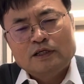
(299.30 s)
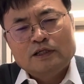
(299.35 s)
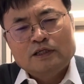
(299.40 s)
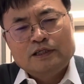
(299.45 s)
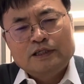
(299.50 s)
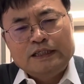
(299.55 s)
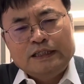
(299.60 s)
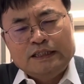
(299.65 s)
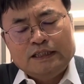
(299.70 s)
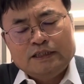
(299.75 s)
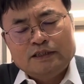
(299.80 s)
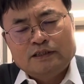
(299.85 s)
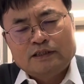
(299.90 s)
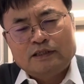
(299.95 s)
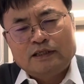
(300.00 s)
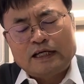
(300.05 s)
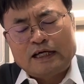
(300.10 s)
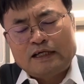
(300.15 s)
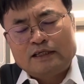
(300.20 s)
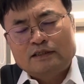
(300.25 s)
it is
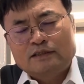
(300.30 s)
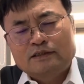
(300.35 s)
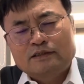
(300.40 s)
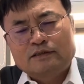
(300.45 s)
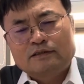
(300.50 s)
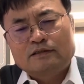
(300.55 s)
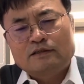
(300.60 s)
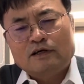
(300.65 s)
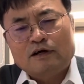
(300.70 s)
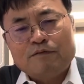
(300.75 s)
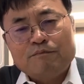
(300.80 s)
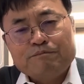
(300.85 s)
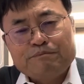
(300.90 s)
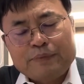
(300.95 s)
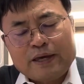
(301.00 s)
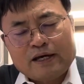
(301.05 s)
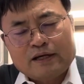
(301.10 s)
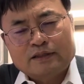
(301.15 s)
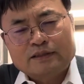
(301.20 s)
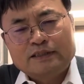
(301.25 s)
like
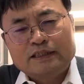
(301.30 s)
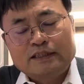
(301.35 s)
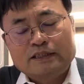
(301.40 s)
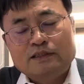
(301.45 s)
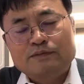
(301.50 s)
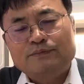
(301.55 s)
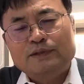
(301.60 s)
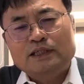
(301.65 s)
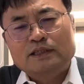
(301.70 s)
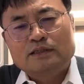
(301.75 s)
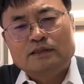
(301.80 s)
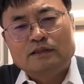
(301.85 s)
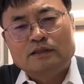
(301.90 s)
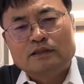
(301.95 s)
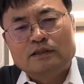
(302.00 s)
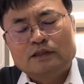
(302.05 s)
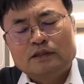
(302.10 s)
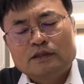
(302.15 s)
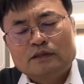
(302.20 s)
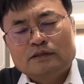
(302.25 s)
unfair dismissal.
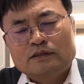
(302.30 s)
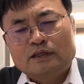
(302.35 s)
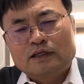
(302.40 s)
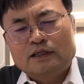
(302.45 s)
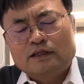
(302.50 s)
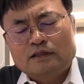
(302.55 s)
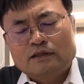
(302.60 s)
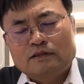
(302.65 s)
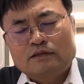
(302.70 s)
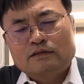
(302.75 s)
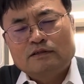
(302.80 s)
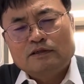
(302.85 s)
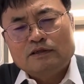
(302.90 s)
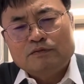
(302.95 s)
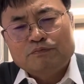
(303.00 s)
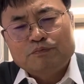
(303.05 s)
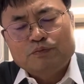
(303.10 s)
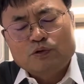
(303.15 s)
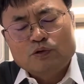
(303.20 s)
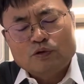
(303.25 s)
Then
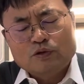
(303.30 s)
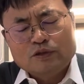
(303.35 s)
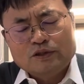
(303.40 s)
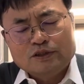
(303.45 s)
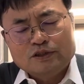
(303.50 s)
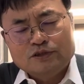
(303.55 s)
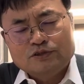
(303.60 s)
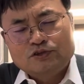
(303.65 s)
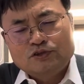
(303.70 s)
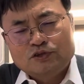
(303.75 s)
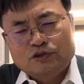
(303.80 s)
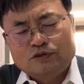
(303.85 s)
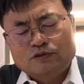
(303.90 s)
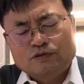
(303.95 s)
employer should